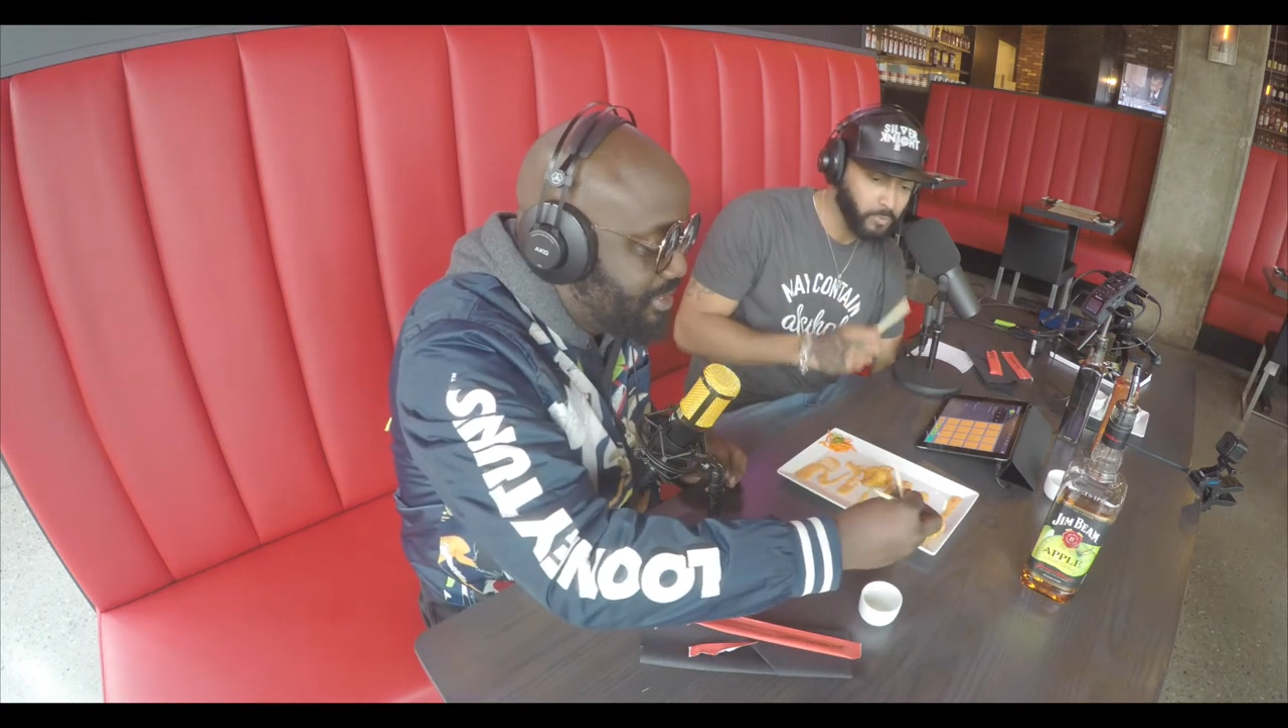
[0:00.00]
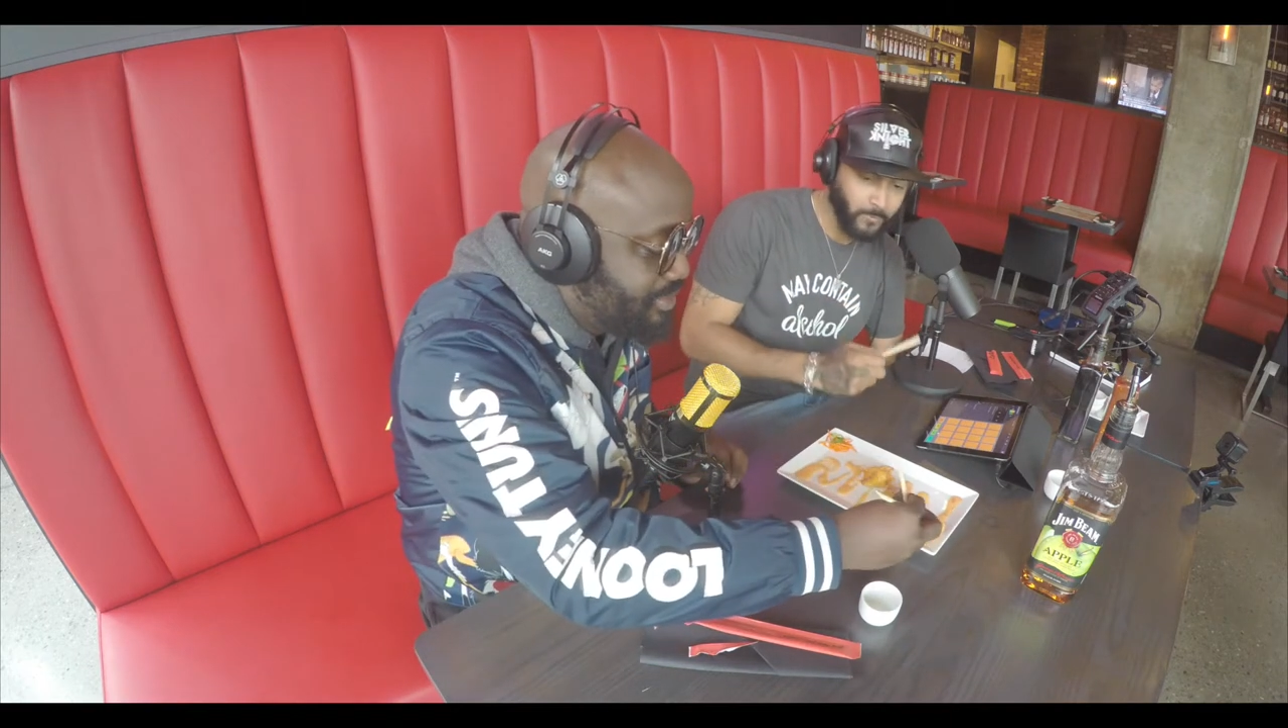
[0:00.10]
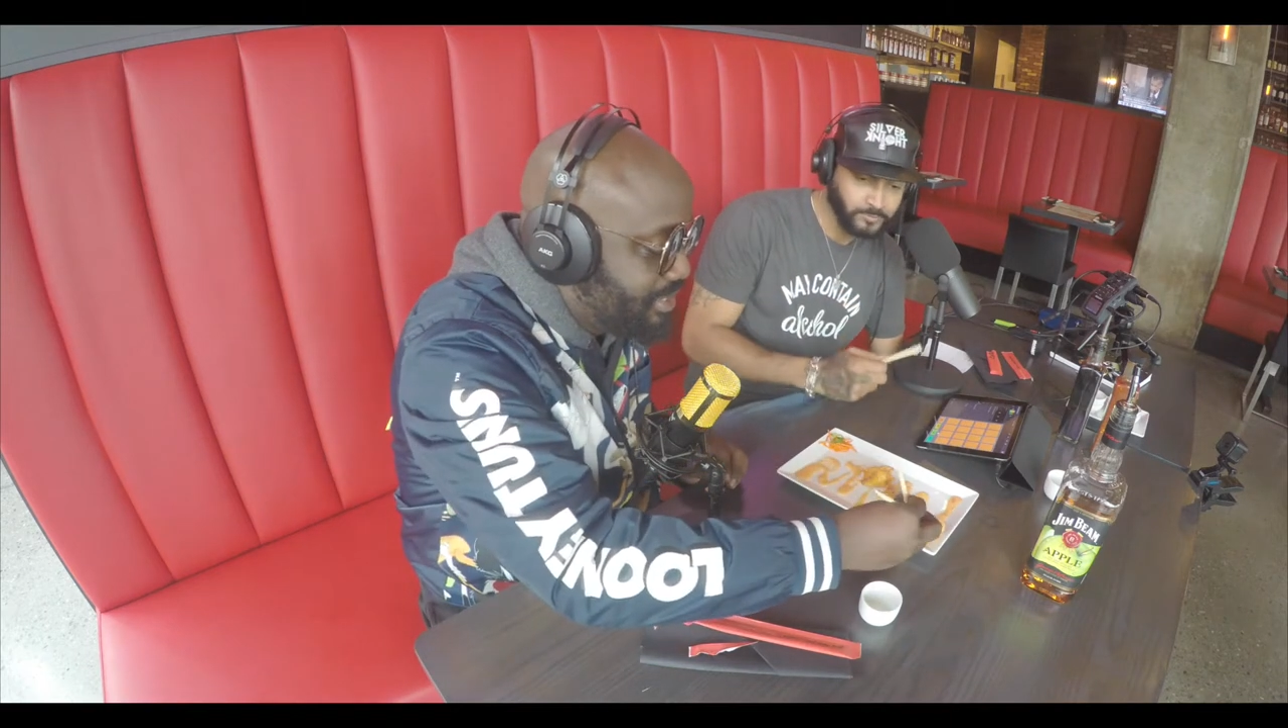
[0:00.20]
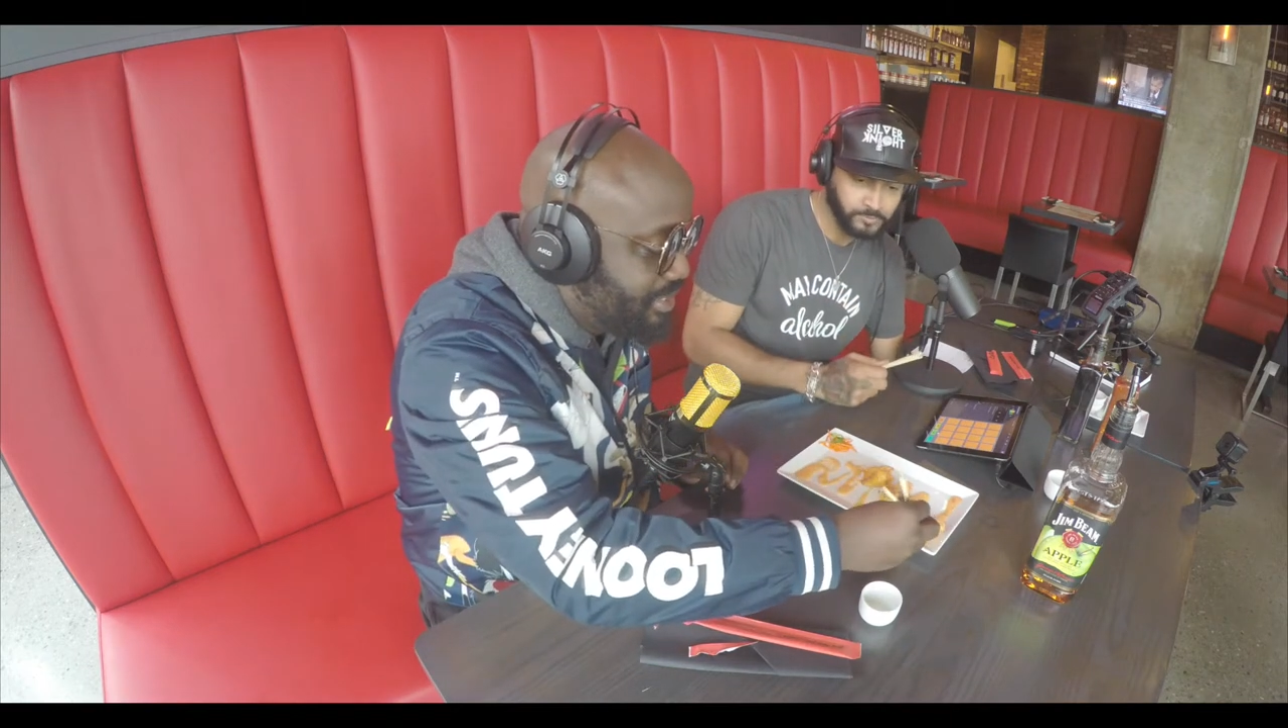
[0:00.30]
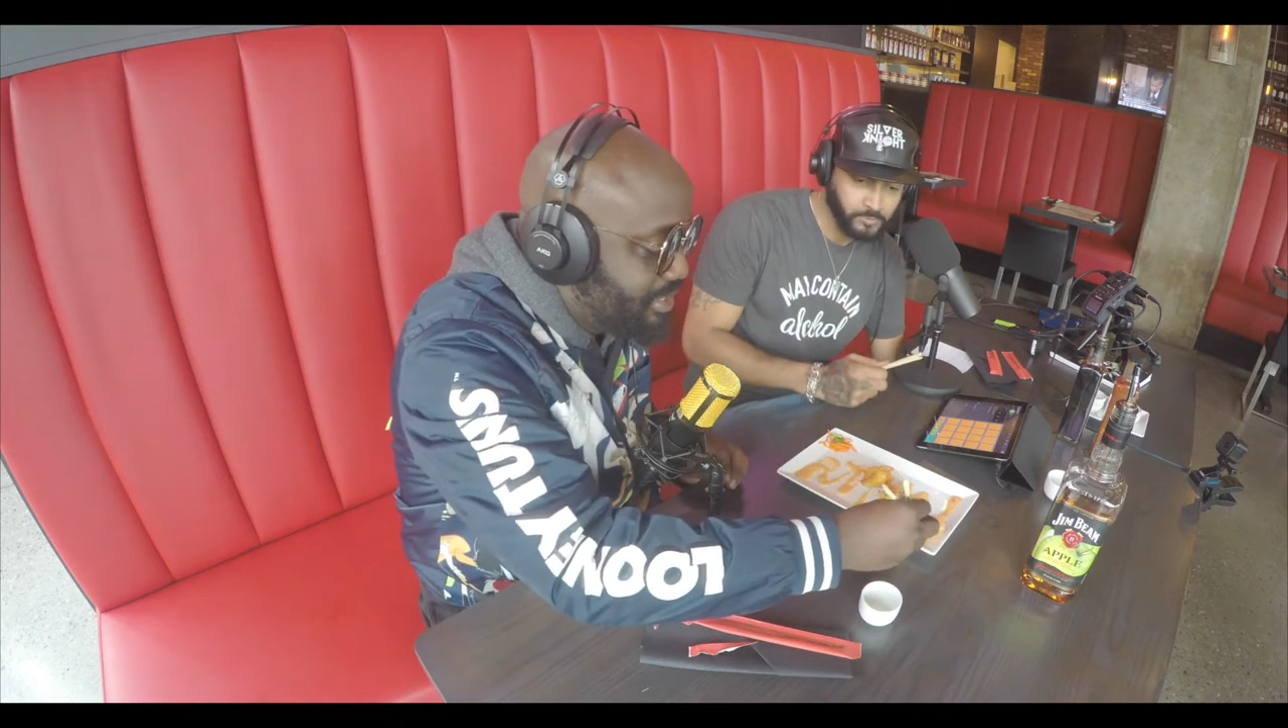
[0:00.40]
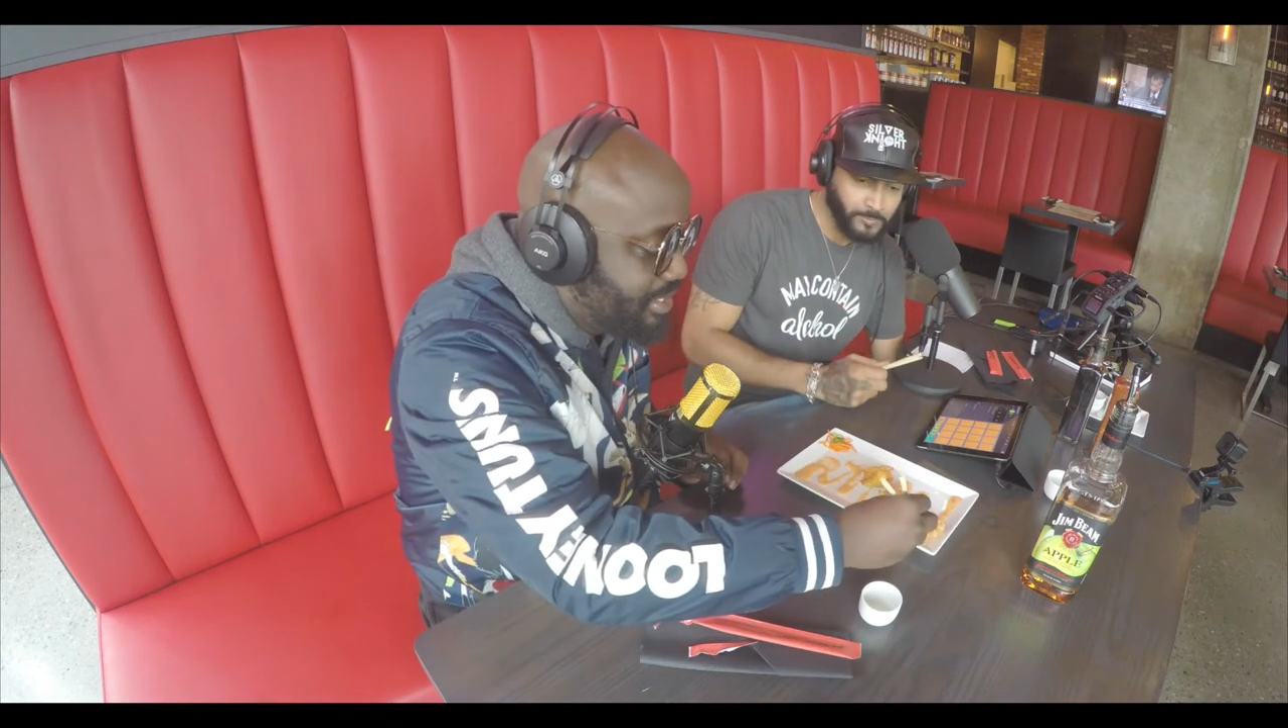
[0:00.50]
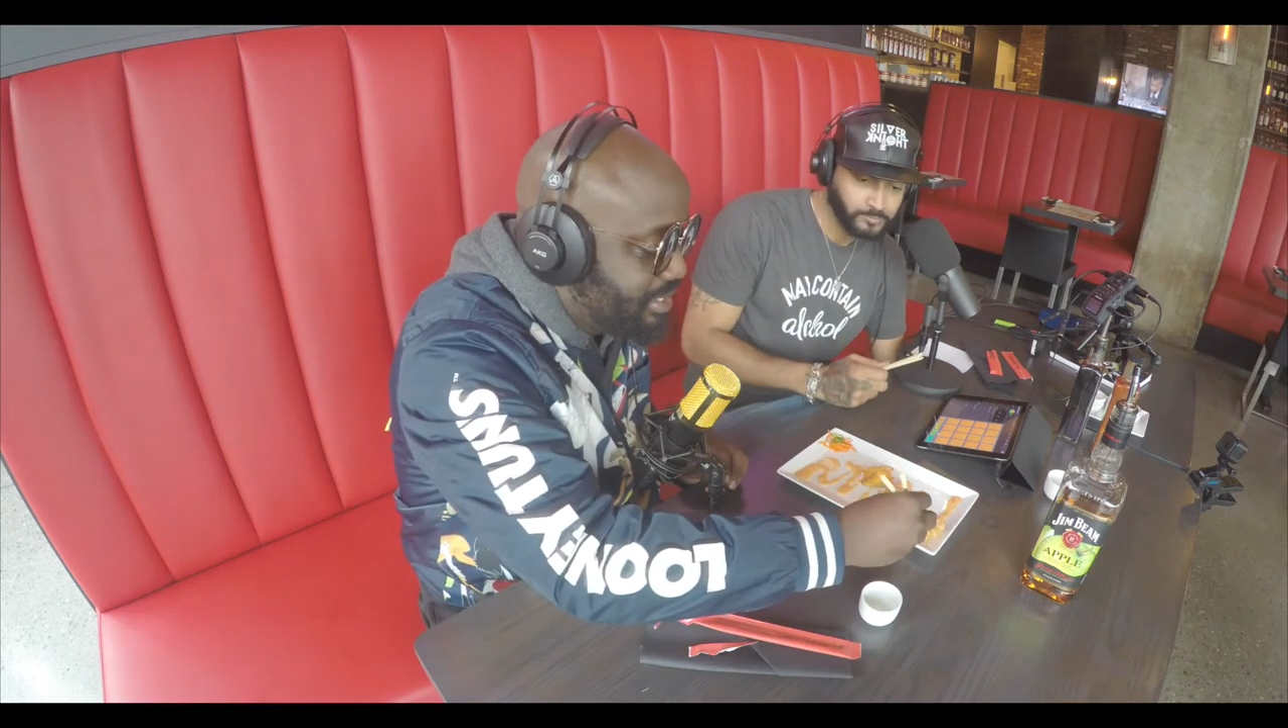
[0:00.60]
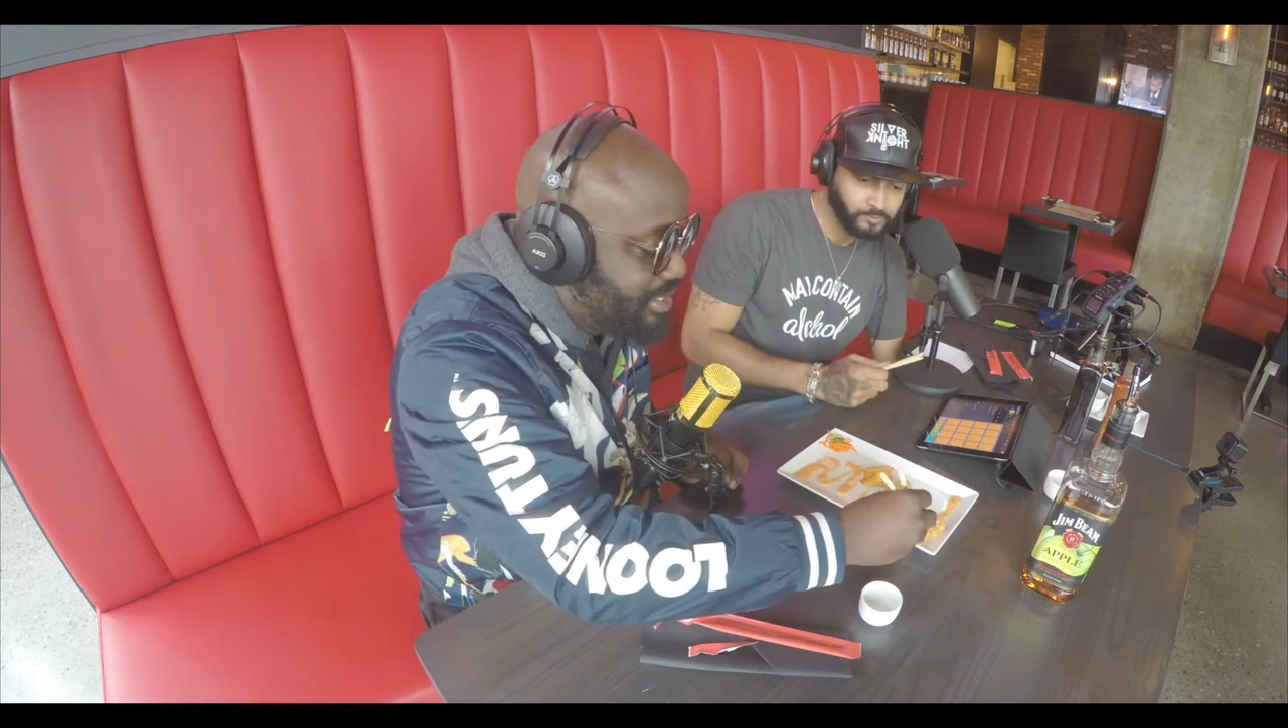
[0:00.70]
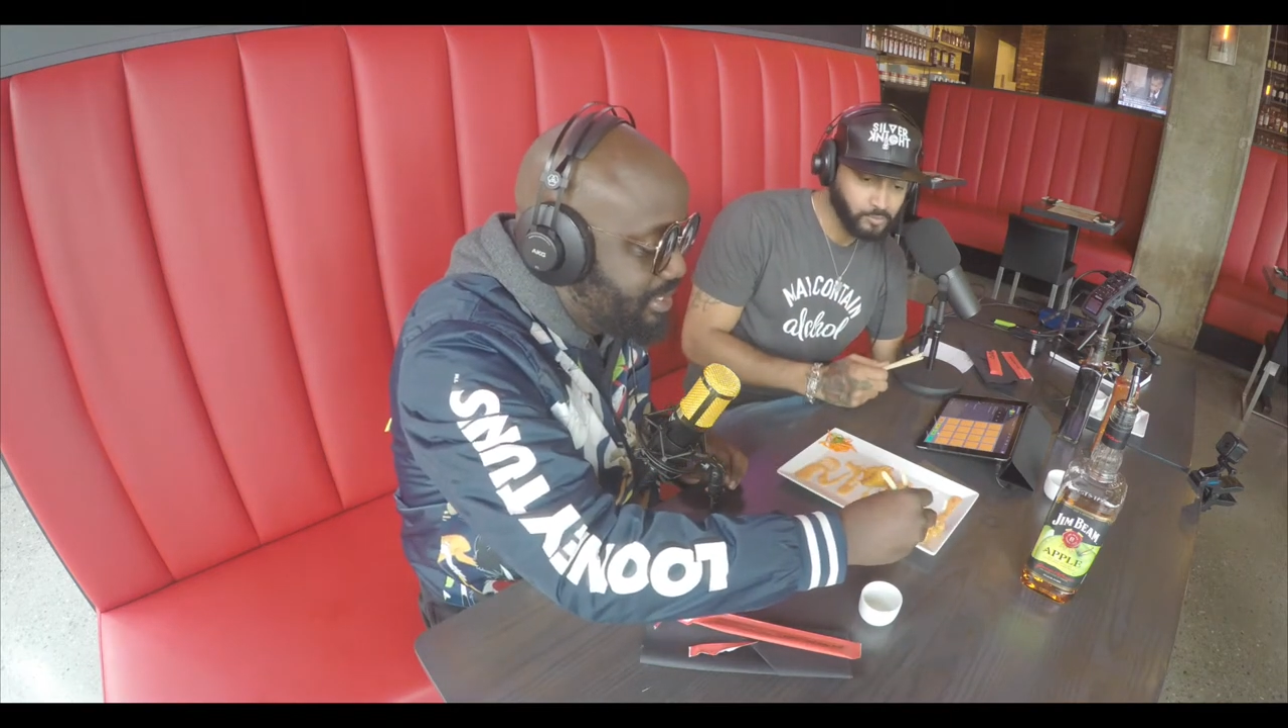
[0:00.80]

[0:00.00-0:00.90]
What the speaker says: was. Yeah.